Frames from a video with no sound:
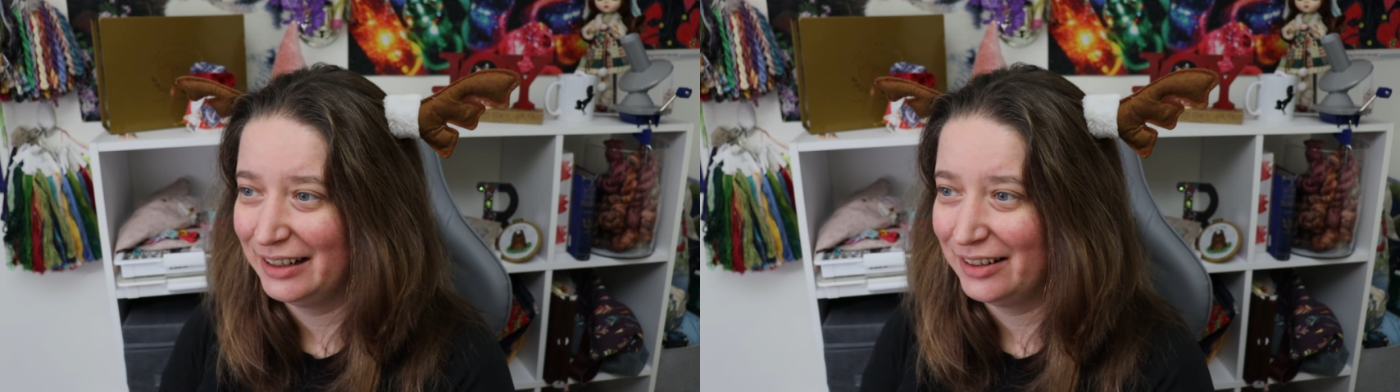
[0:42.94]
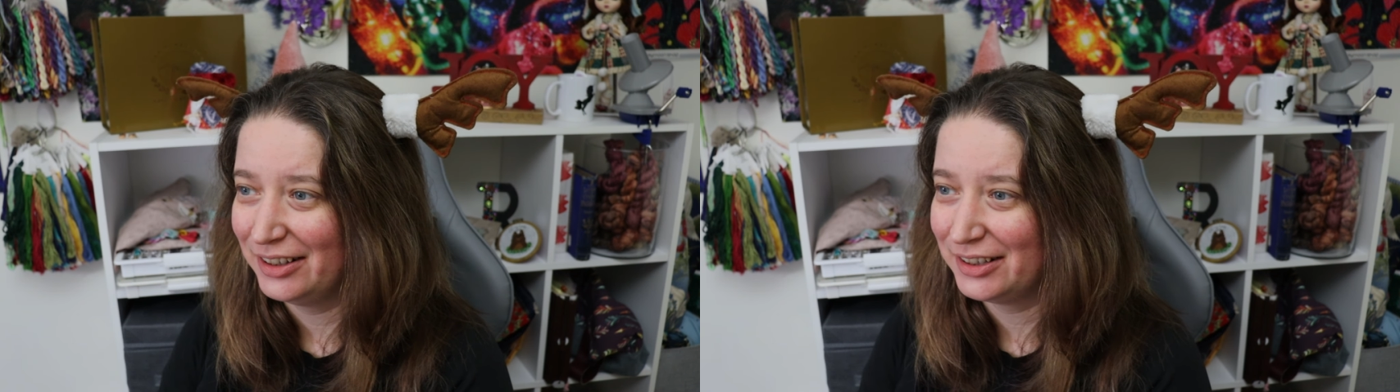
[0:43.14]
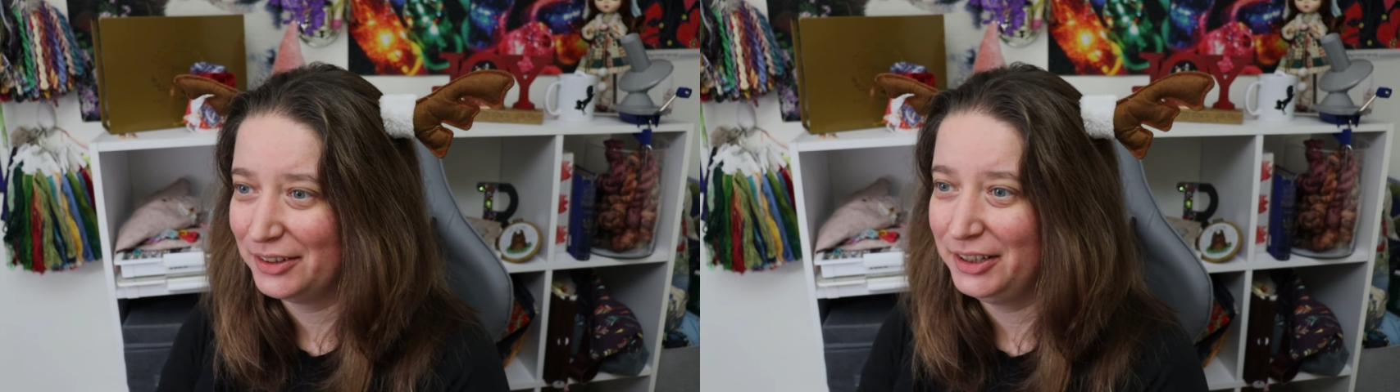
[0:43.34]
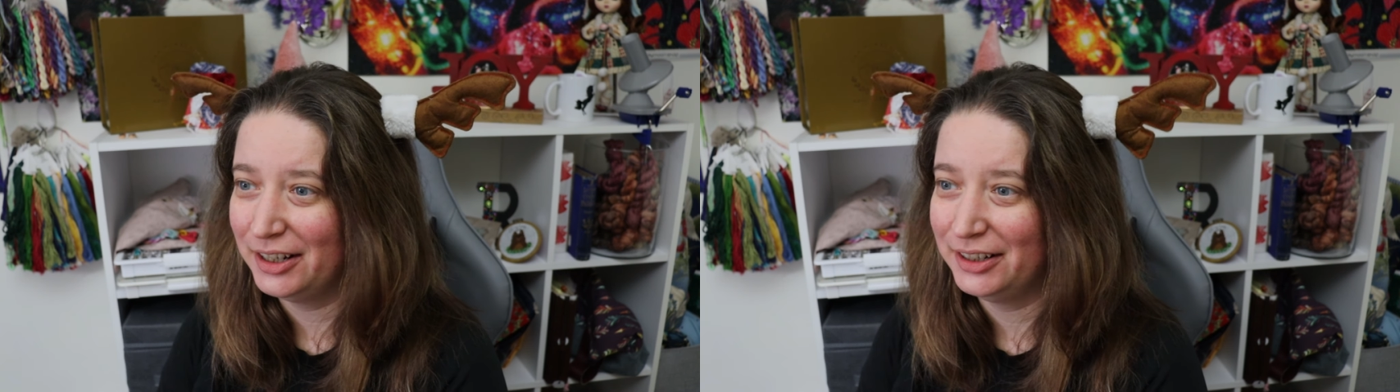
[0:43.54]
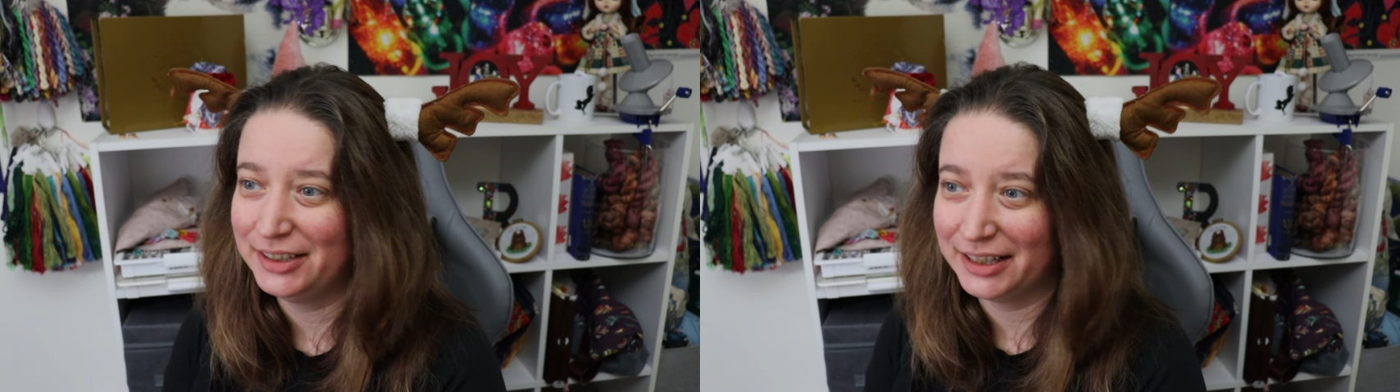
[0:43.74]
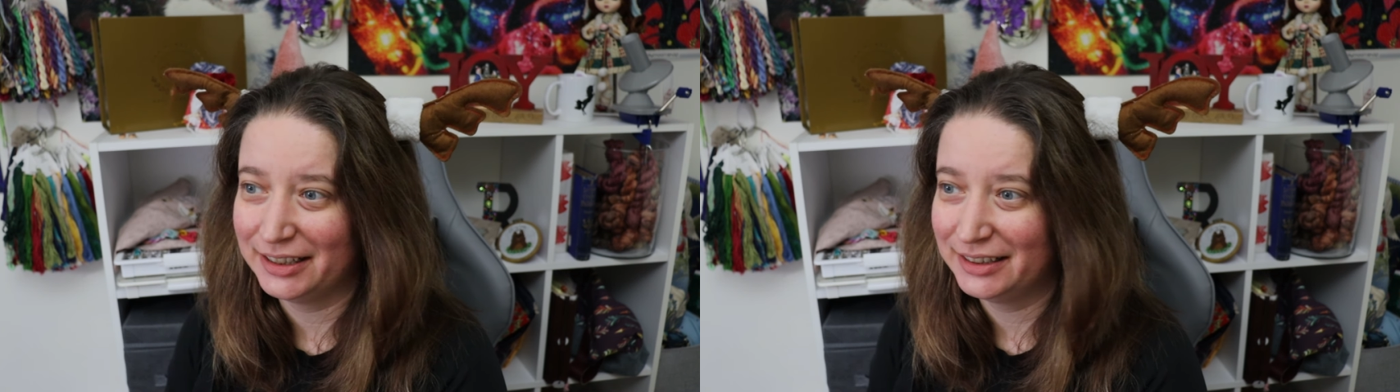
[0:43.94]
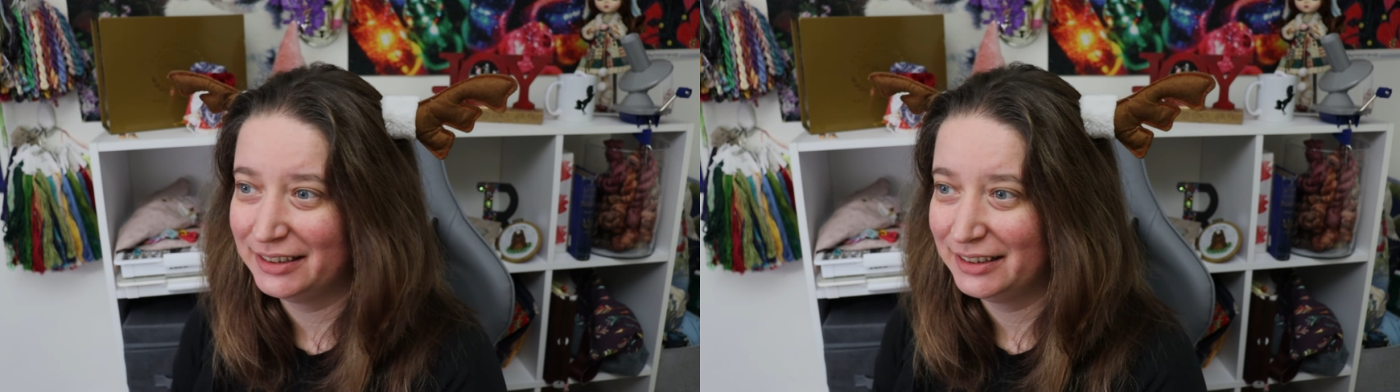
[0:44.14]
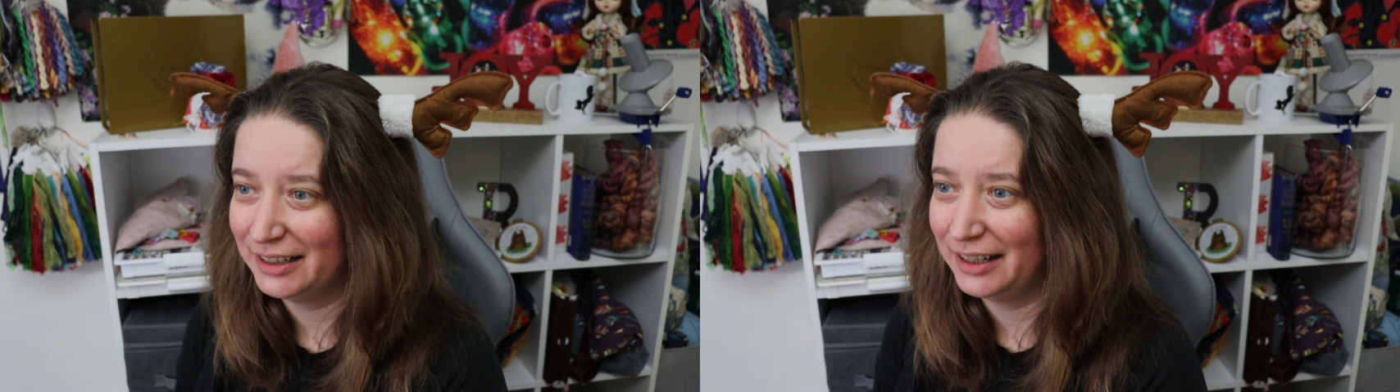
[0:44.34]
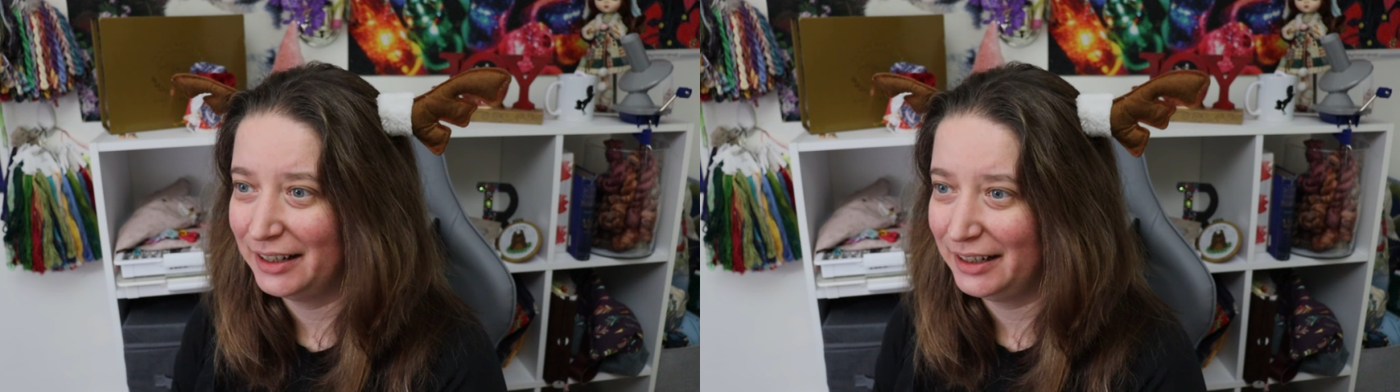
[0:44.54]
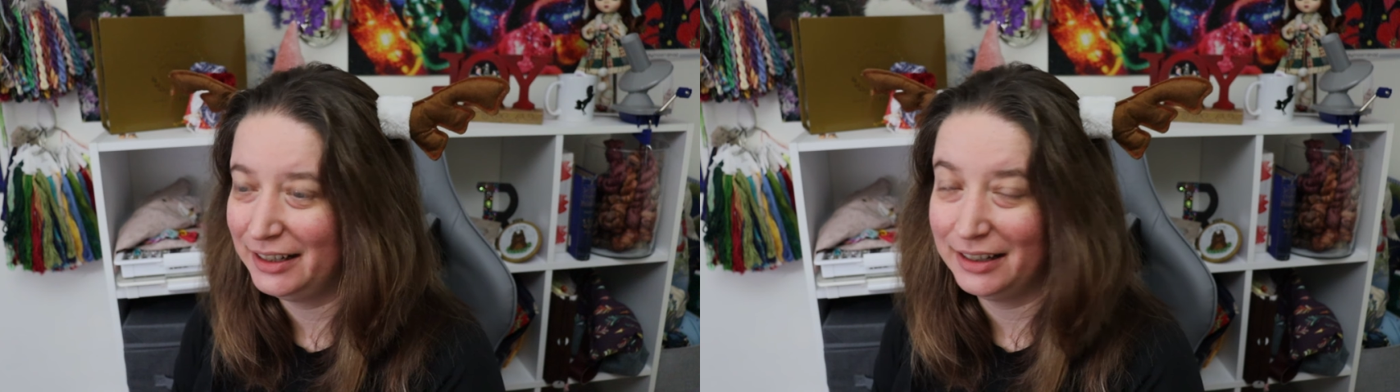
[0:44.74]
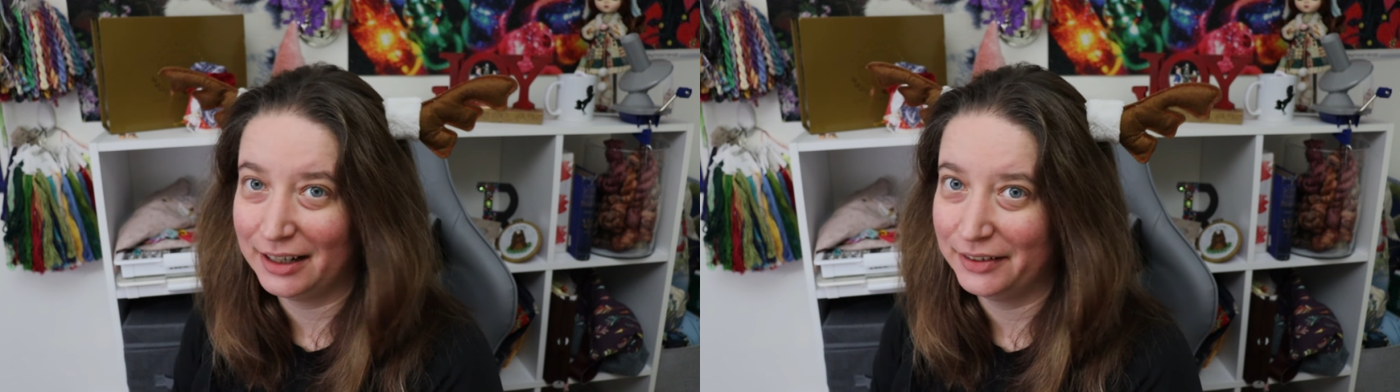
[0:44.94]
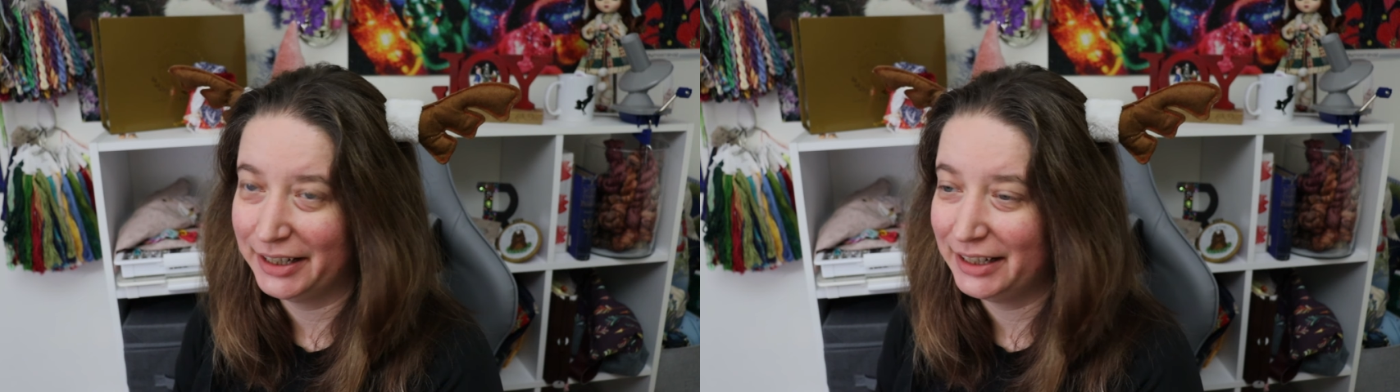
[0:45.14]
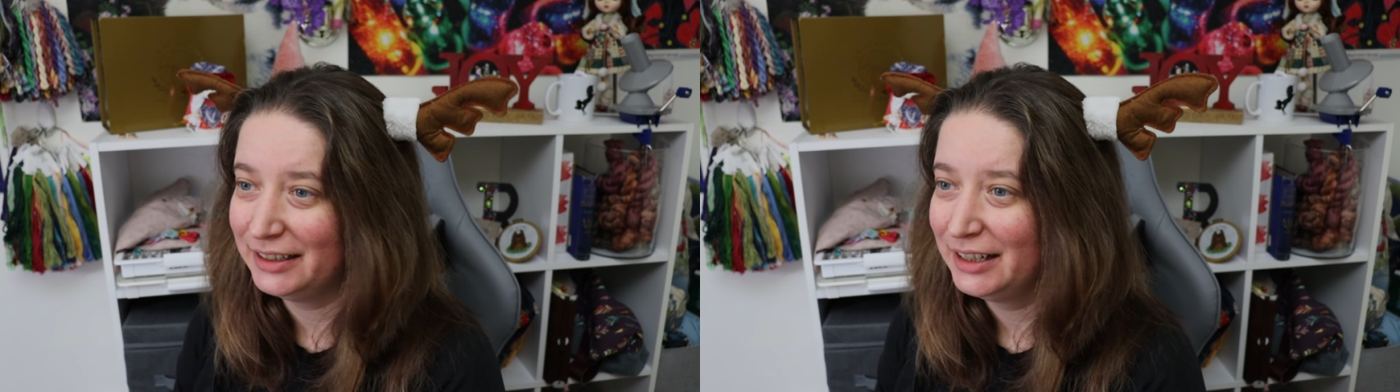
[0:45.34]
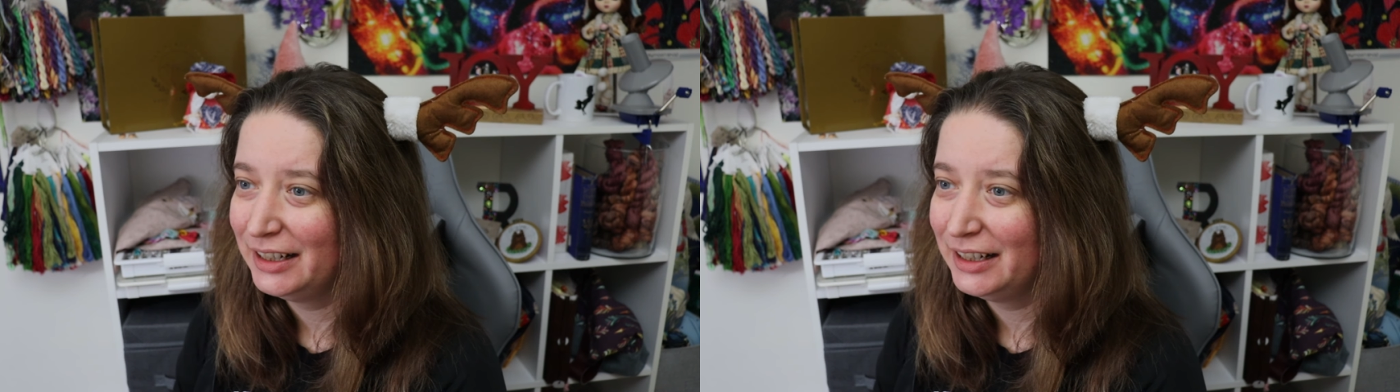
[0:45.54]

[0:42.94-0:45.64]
Also, Yalda in Iran.